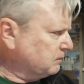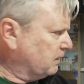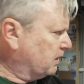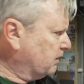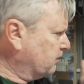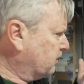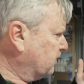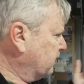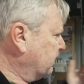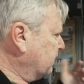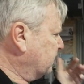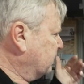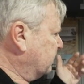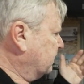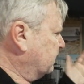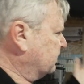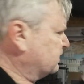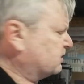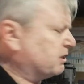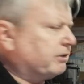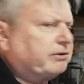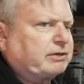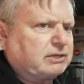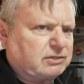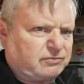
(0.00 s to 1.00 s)
The
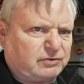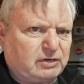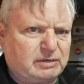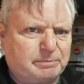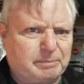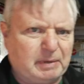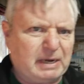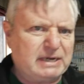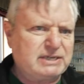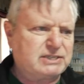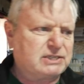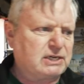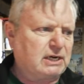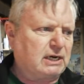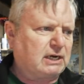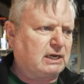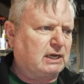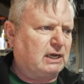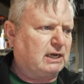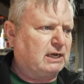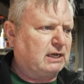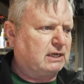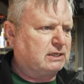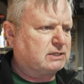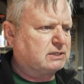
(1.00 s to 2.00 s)
interior is very basic,
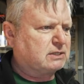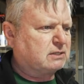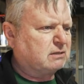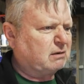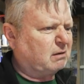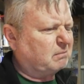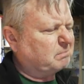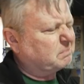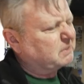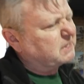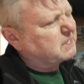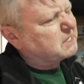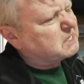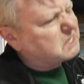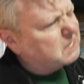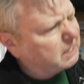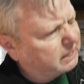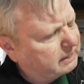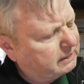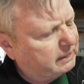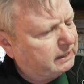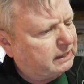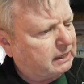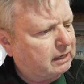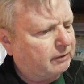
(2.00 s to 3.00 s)
and it's not
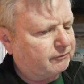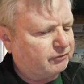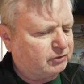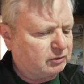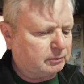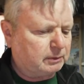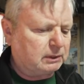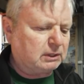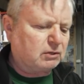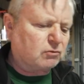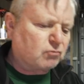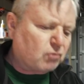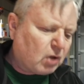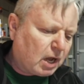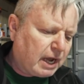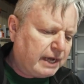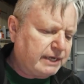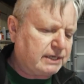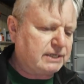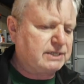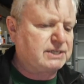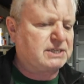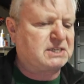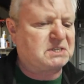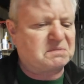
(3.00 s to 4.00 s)
particularly comfortable. The ride
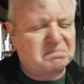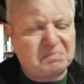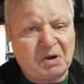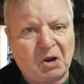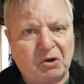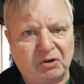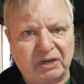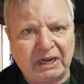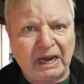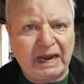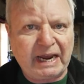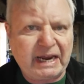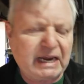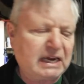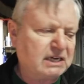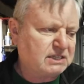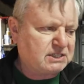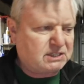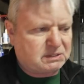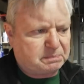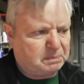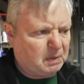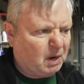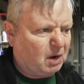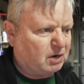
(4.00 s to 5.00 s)
is okay,
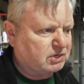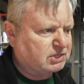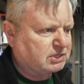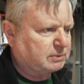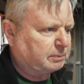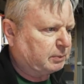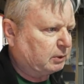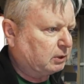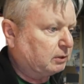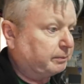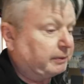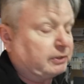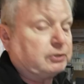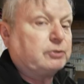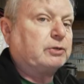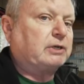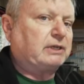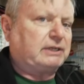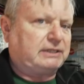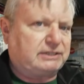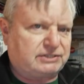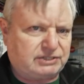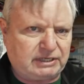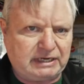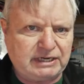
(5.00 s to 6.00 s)
it's passable, but
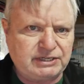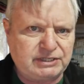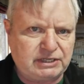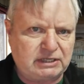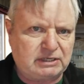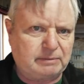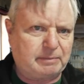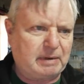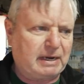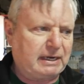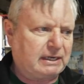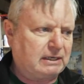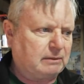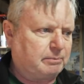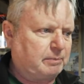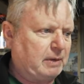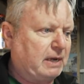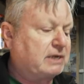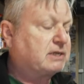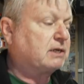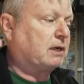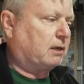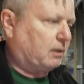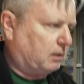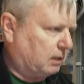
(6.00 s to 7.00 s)
it's easy to make it
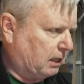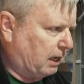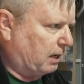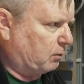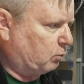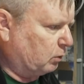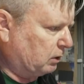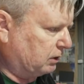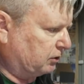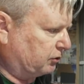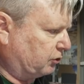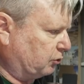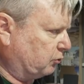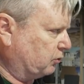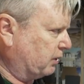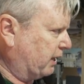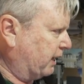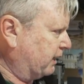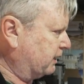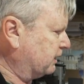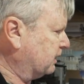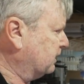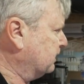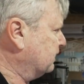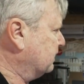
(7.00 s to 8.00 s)
better, and I will do
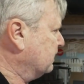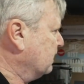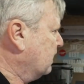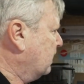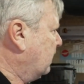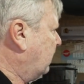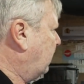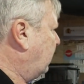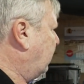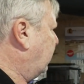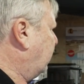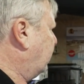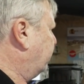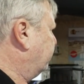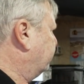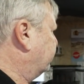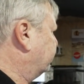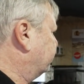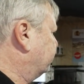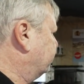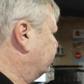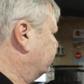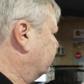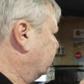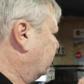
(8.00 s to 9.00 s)
that.
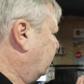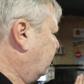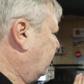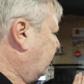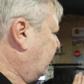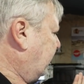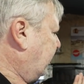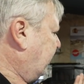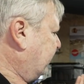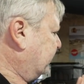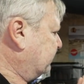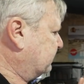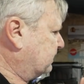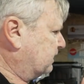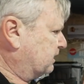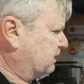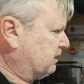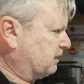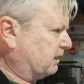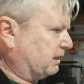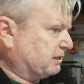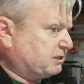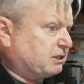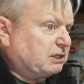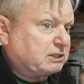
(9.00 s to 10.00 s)

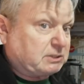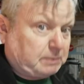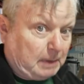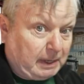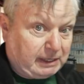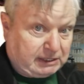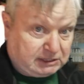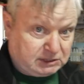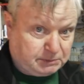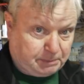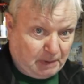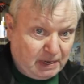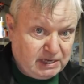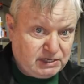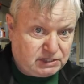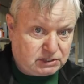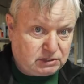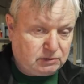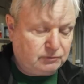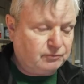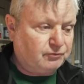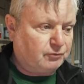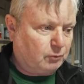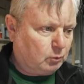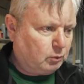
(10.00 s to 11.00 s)
It's quite
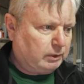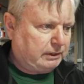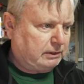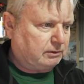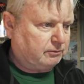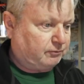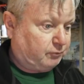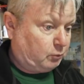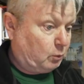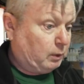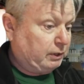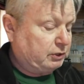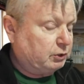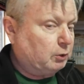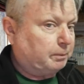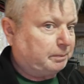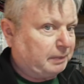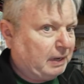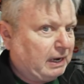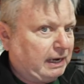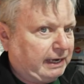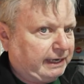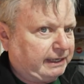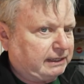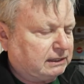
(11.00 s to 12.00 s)
expensive for what you're
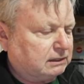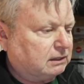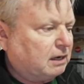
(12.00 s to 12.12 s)
buying.